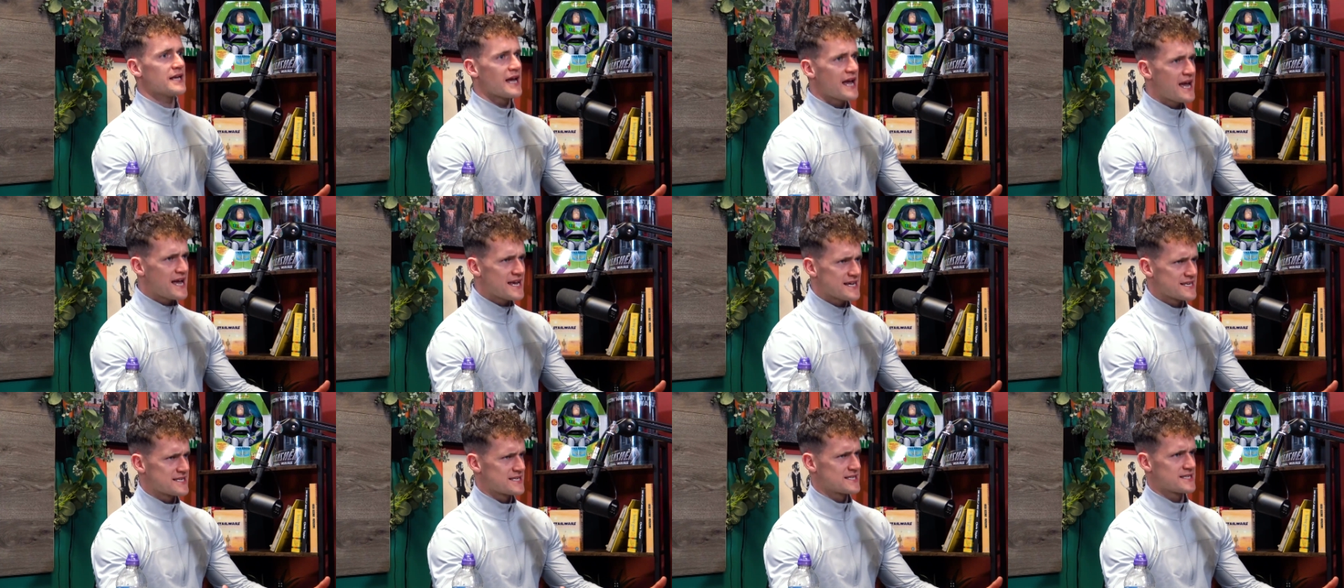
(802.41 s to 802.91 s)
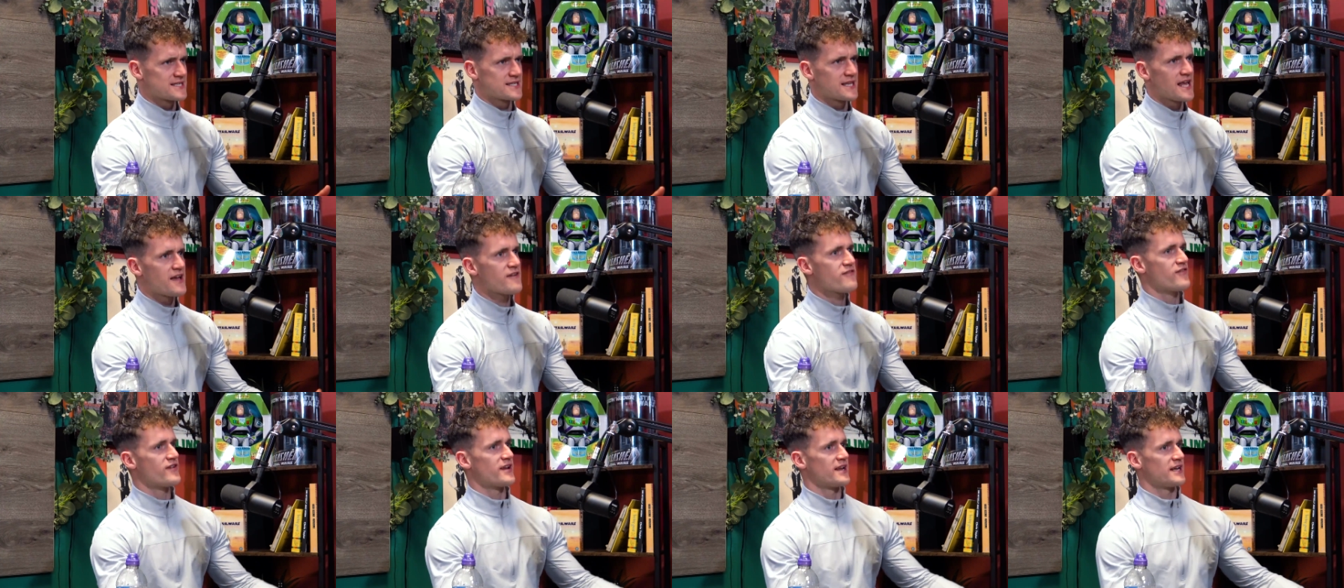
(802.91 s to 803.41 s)
Yes, man?
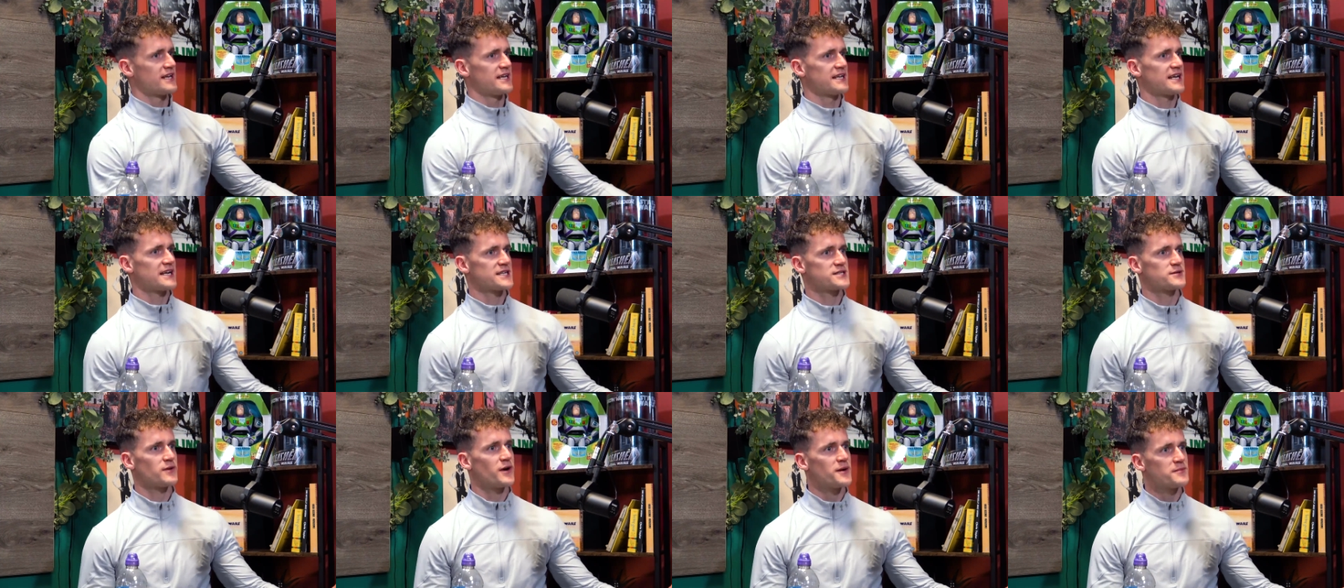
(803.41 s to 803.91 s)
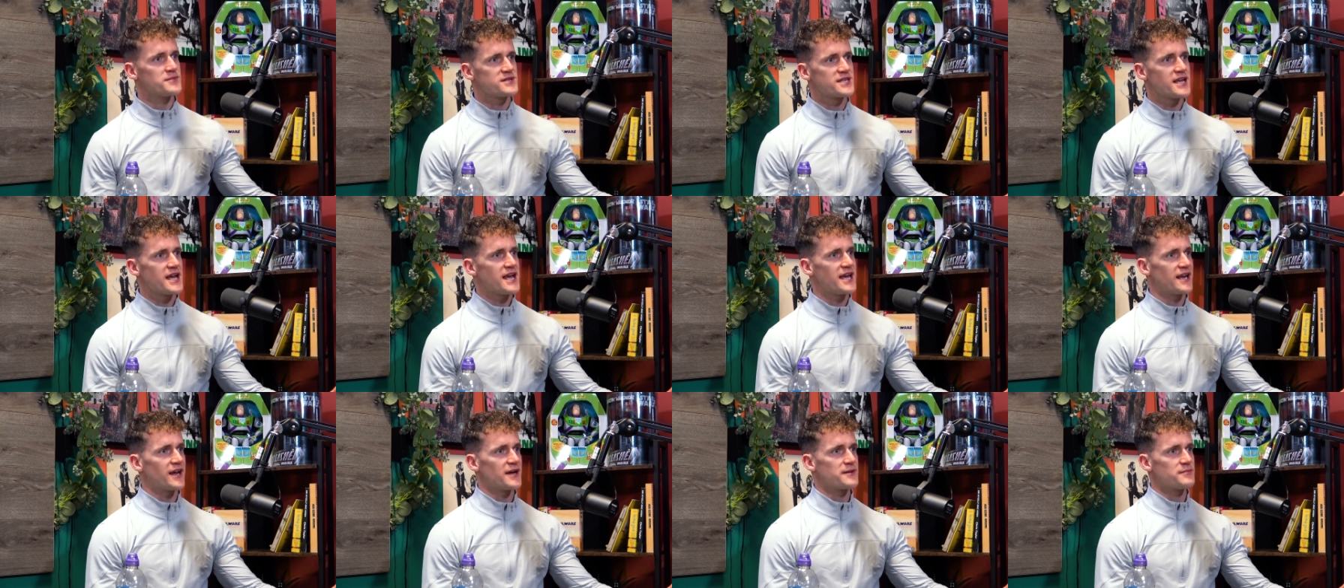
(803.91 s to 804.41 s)
definitely. That's what I'm
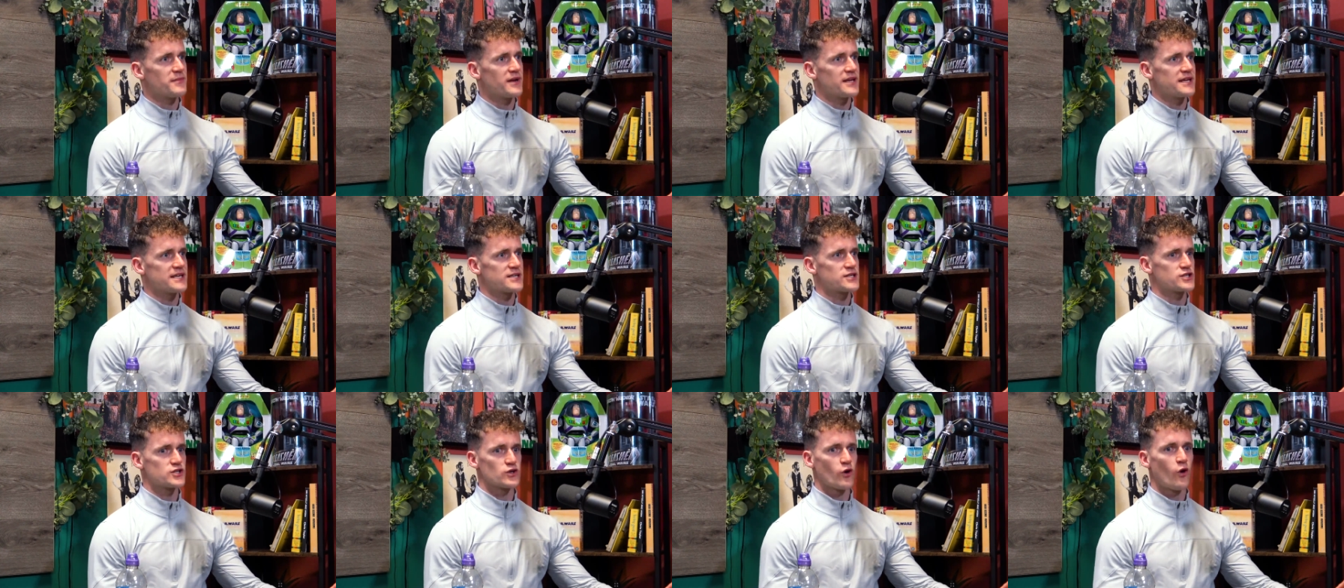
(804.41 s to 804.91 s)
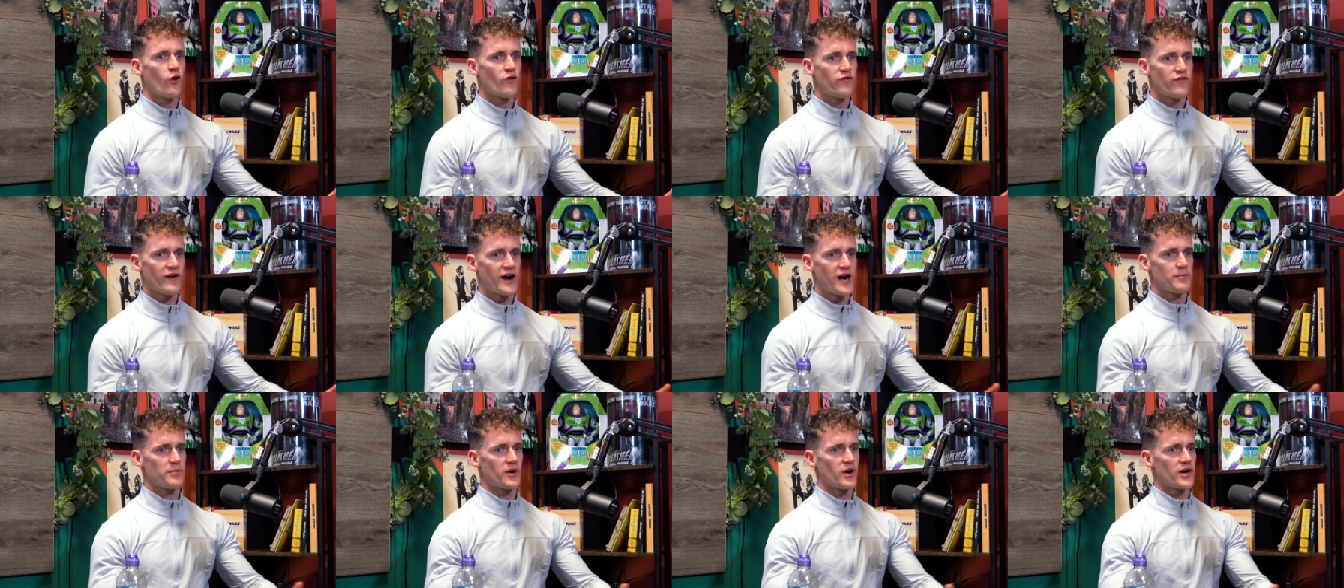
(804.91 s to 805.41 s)
saying. I'm like so
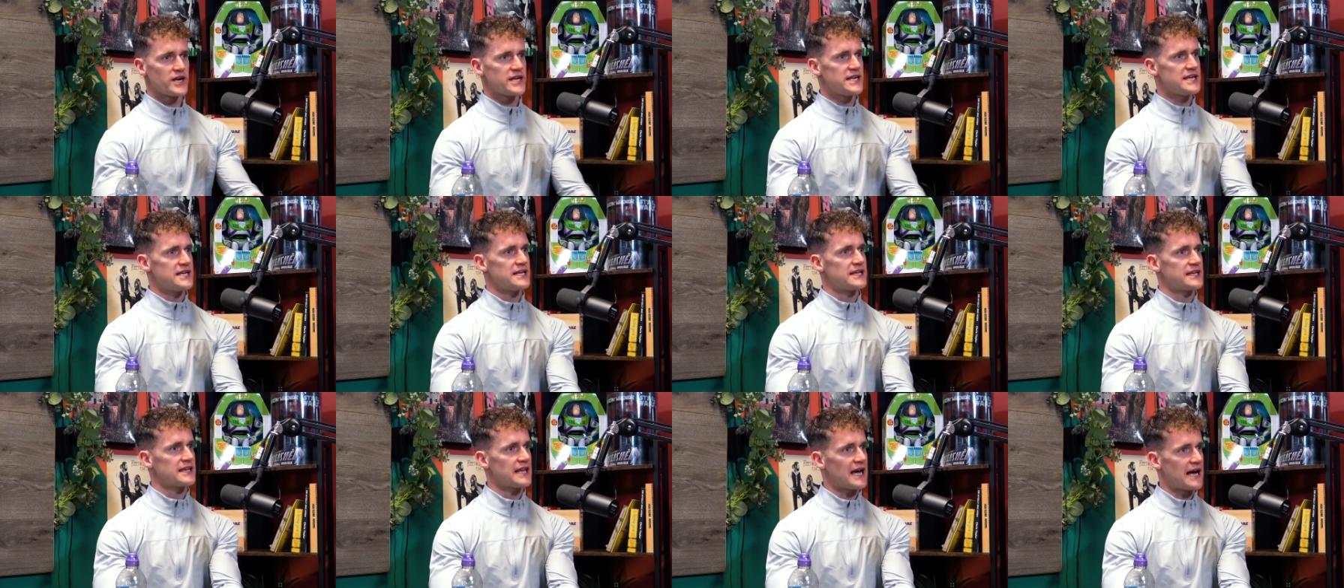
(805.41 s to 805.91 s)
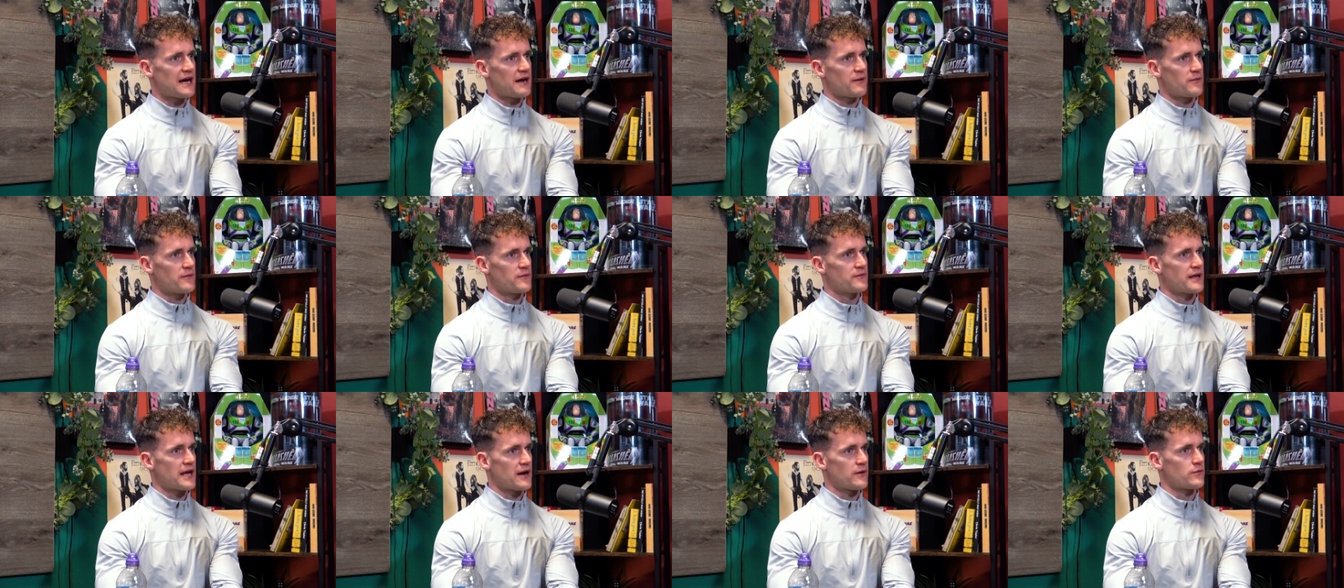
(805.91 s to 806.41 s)
far behind that
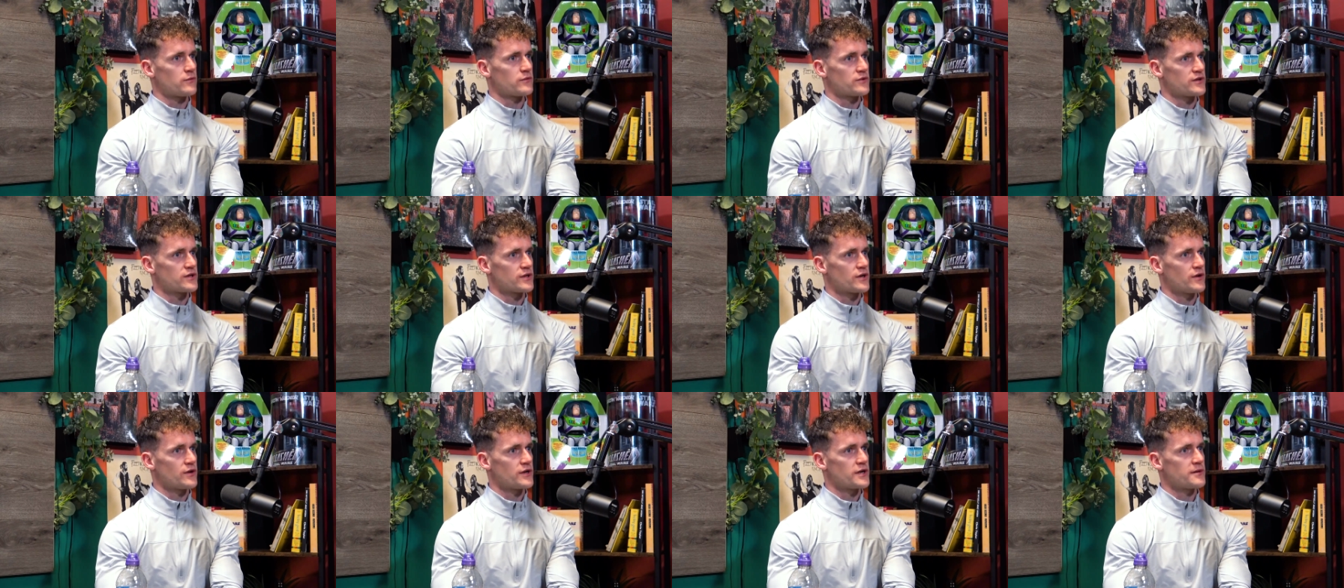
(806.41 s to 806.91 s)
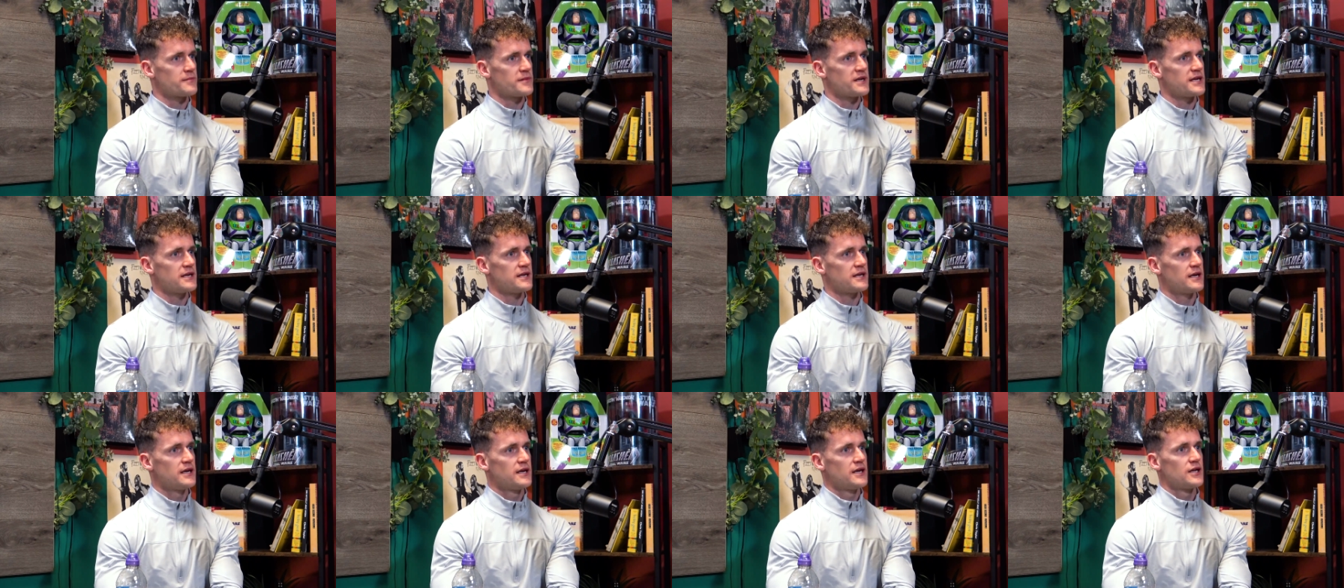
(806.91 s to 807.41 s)
now. Do you know yeah. what I
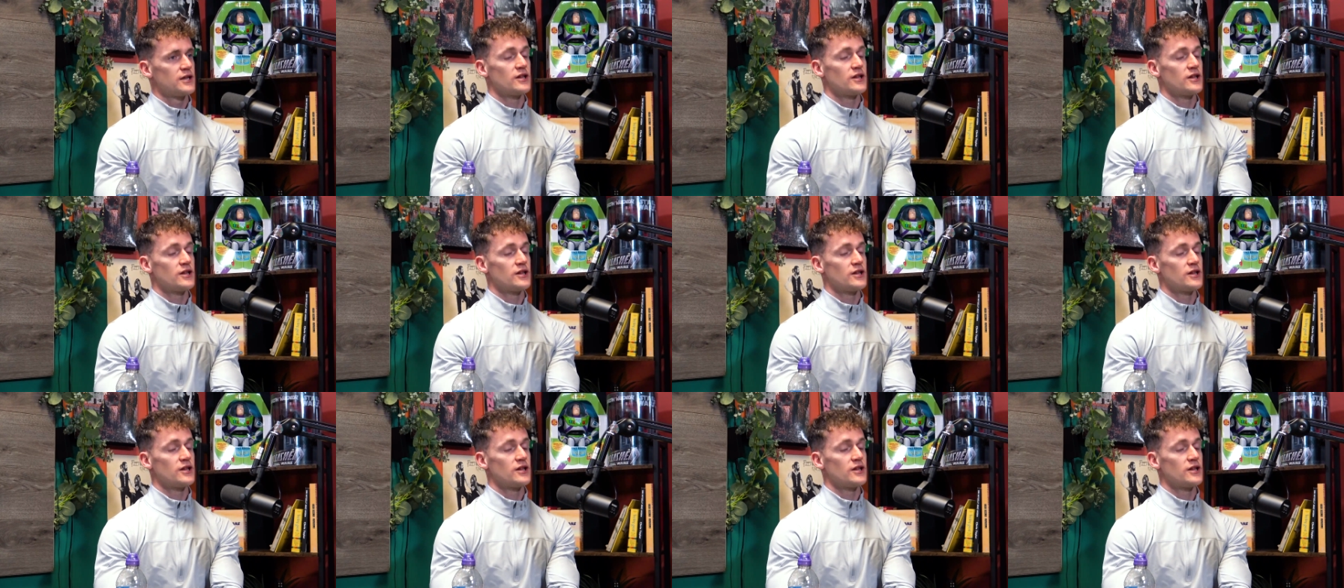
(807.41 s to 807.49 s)
mean?